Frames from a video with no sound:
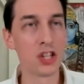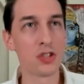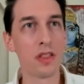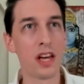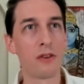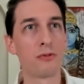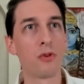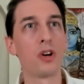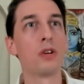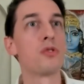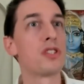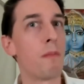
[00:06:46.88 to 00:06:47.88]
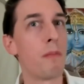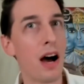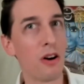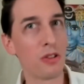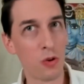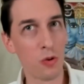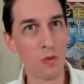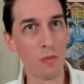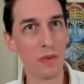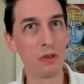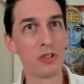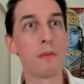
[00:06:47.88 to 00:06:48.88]
So therefore, it was about
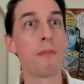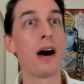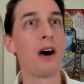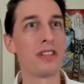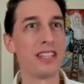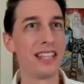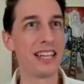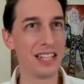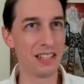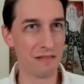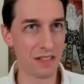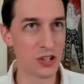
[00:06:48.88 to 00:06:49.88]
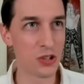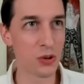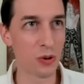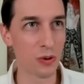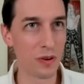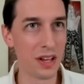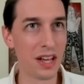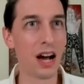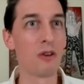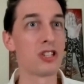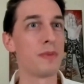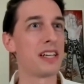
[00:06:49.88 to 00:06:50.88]
whom? It was about the individual.
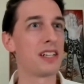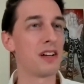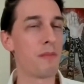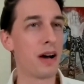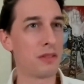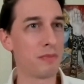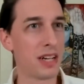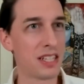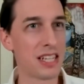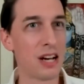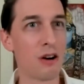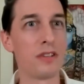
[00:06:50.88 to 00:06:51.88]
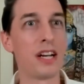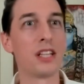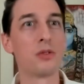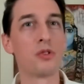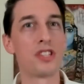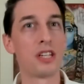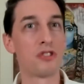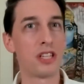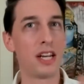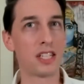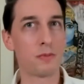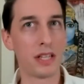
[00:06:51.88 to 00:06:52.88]
I was making it about myself. In other words, there was
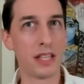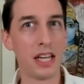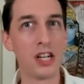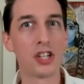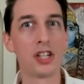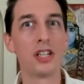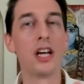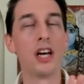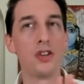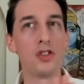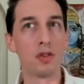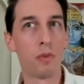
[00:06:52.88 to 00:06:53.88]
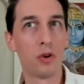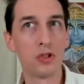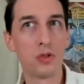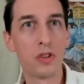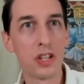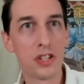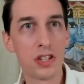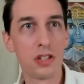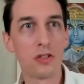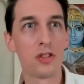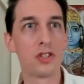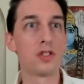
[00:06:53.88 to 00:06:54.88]
an expectation. You're supposed to
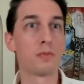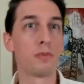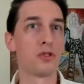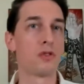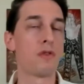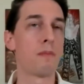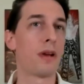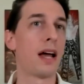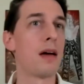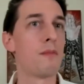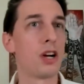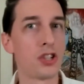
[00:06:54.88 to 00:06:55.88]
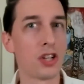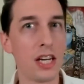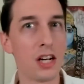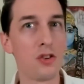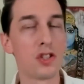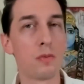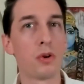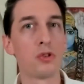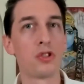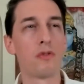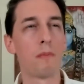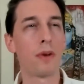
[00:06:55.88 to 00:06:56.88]
consider this. You're supposed to reply much later. You're
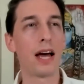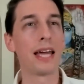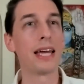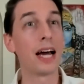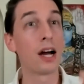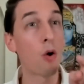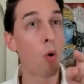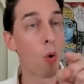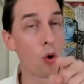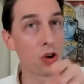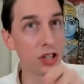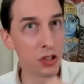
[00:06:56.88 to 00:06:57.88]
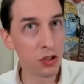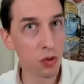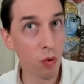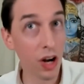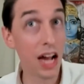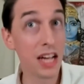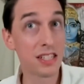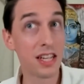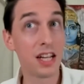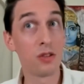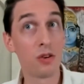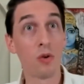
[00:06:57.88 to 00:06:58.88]
supposed to reply according to what I
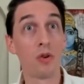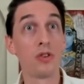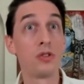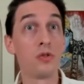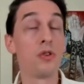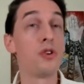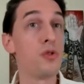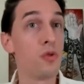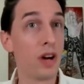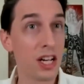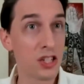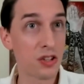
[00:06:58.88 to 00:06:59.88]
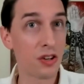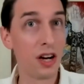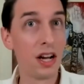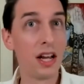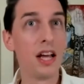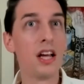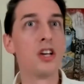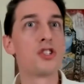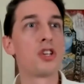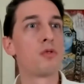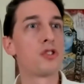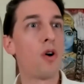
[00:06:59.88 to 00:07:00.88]
said, not according to your new answer.
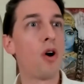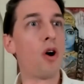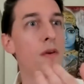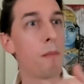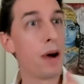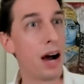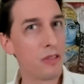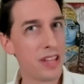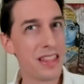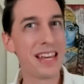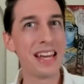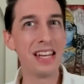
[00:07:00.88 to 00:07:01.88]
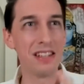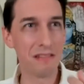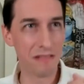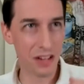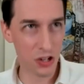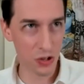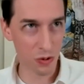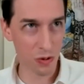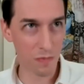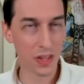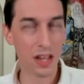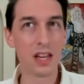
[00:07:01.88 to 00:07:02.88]
So it was all about the
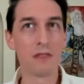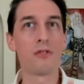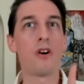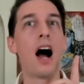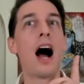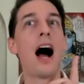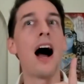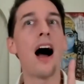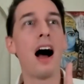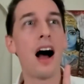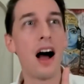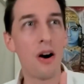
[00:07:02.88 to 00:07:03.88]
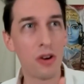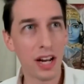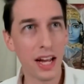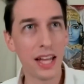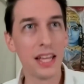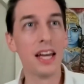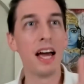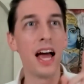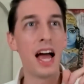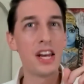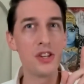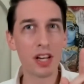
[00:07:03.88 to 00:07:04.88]
individual. Therefore, okay. And